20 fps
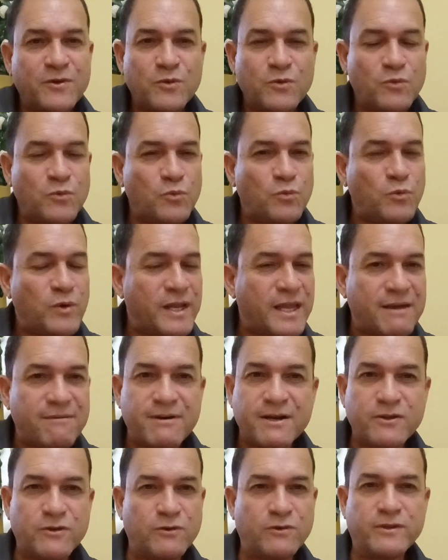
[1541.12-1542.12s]
we
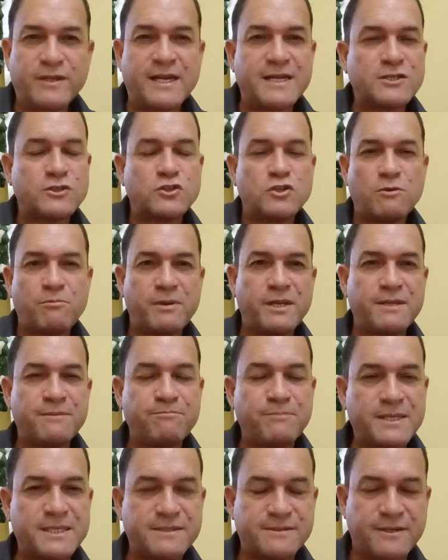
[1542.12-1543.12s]
never know. There are so many
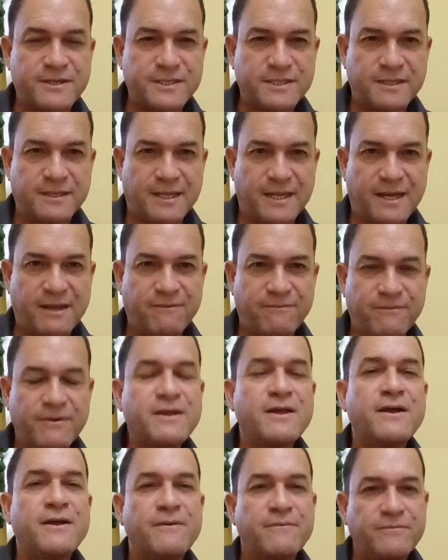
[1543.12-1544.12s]
mysteries in life
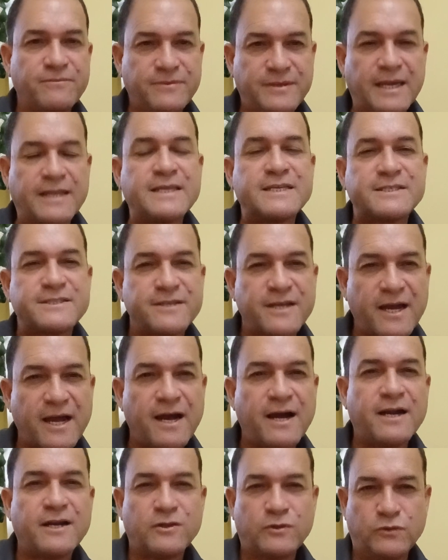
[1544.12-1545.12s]
that is
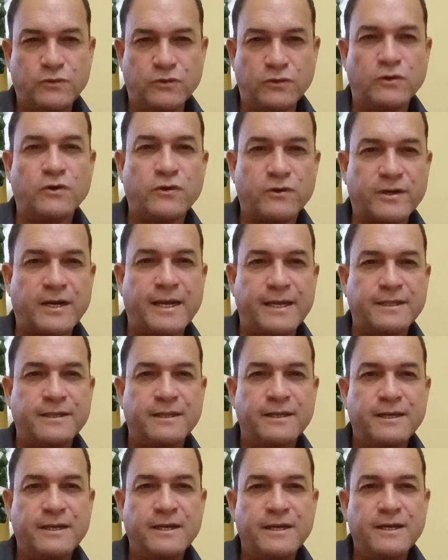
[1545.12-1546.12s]
hard to know,
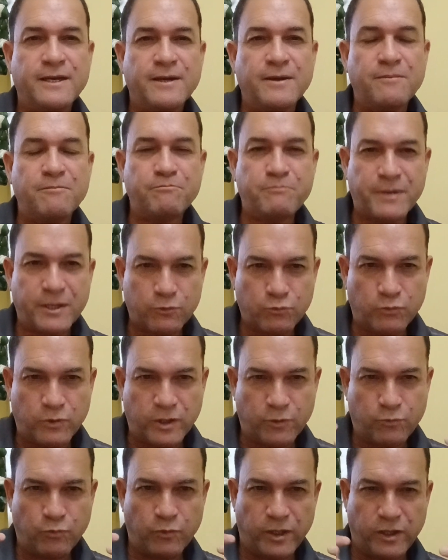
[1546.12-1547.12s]
right? But
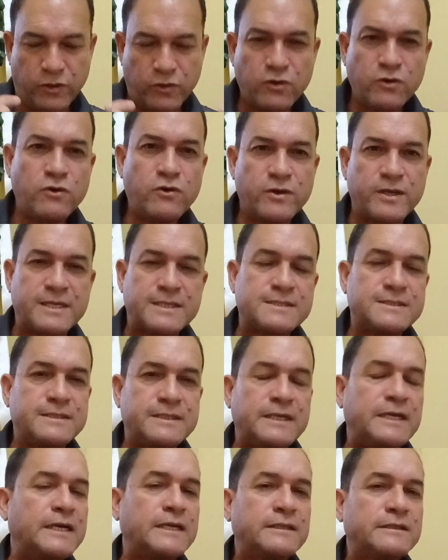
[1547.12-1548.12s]
what we know is
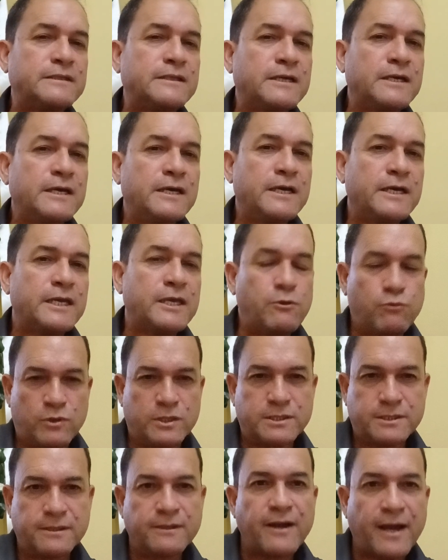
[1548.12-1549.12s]
that he
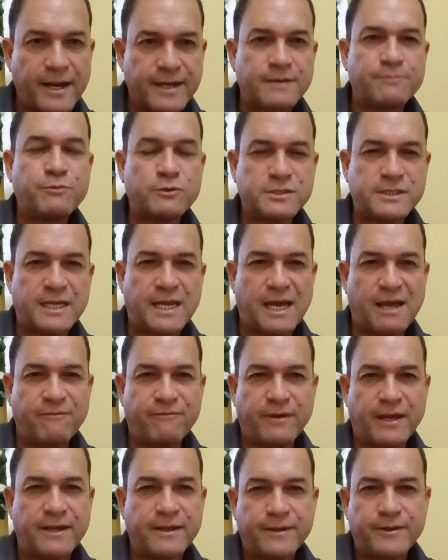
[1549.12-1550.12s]
was 100%
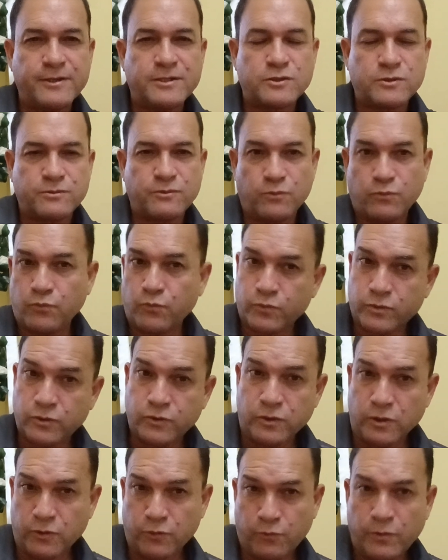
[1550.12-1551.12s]
happy. And his
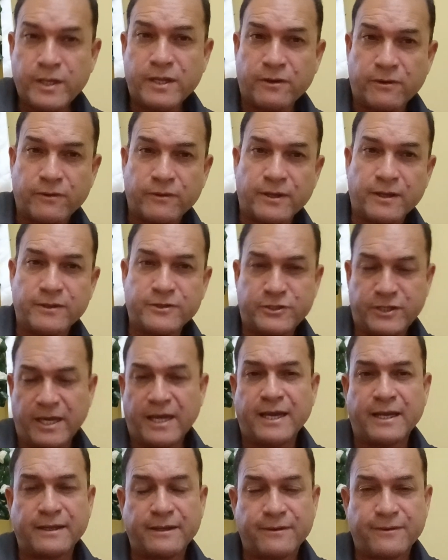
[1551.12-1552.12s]
young widow,
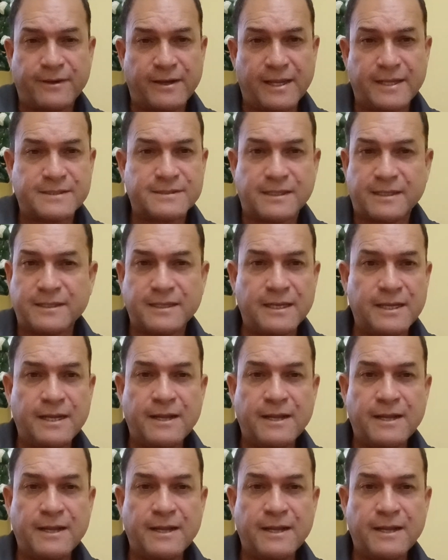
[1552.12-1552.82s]
Jen, it relates that